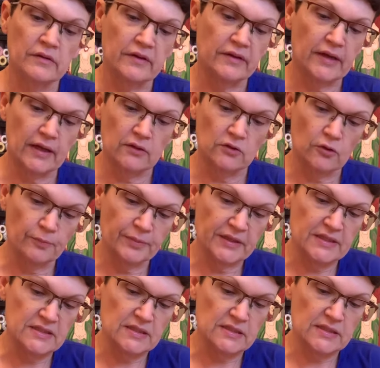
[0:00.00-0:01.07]
I got a little
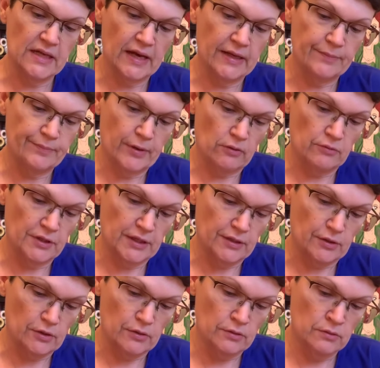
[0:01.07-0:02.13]
piece of tape on
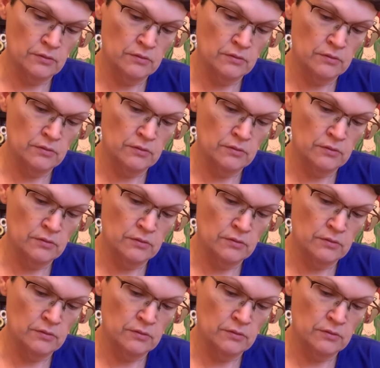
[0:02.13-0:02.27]
here.